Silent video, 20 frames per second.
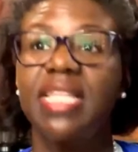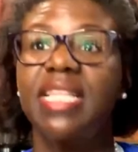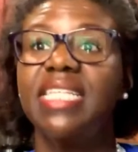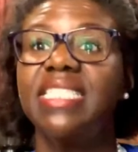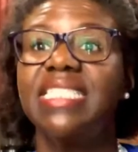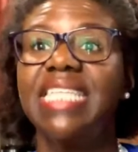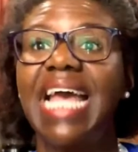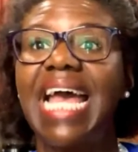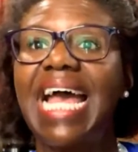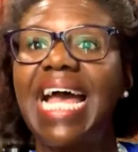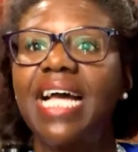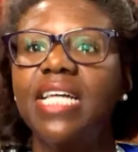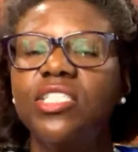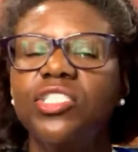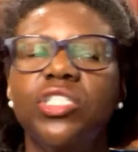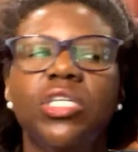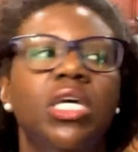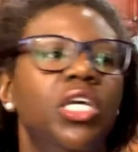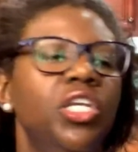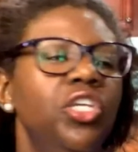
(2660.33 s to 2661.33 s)
the Dash.
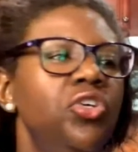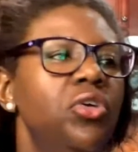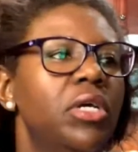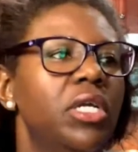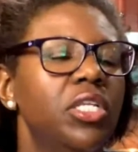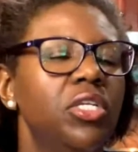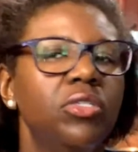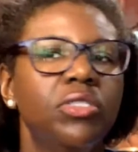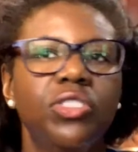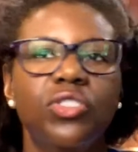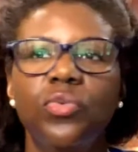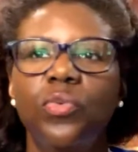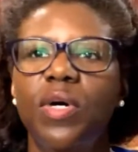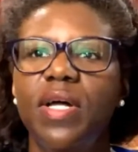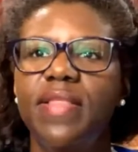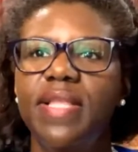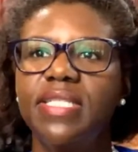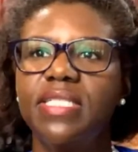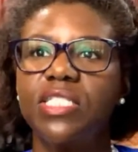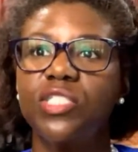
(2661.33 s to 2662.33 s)
You can use the one
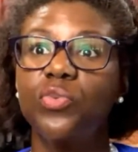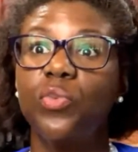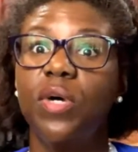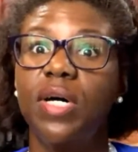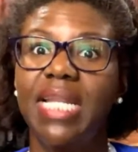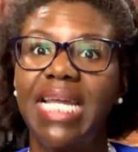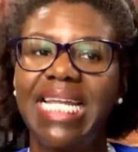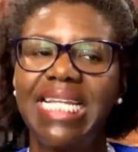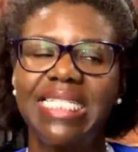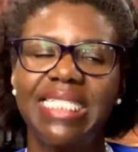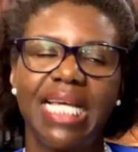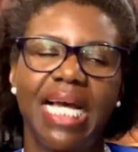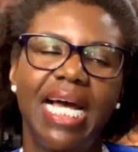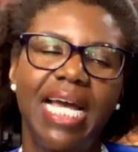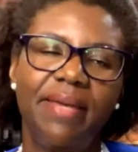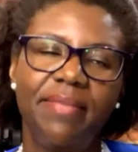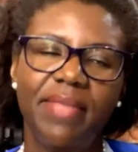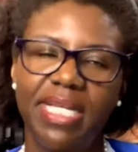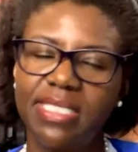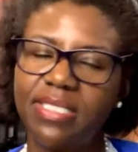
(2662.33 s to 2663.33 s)
that does 1 at a
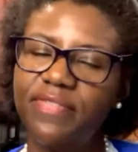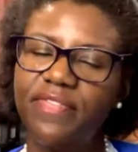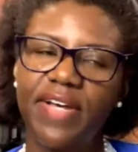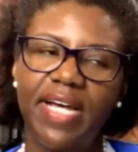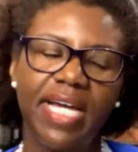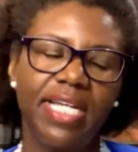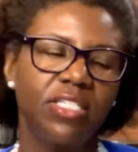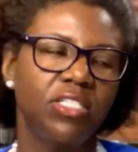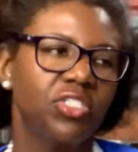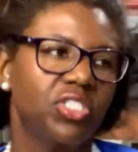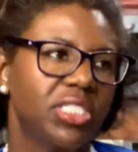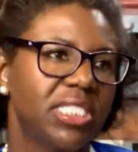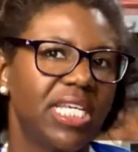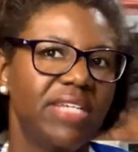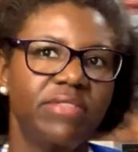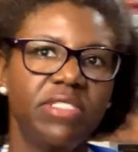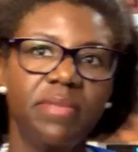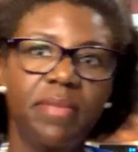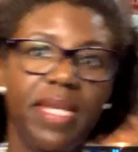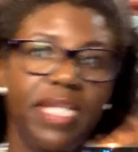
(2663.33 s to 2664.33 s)
time. That's fine. You'll just have
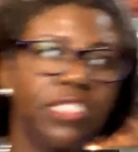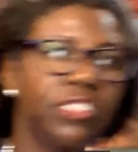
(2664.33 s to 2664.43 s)
to make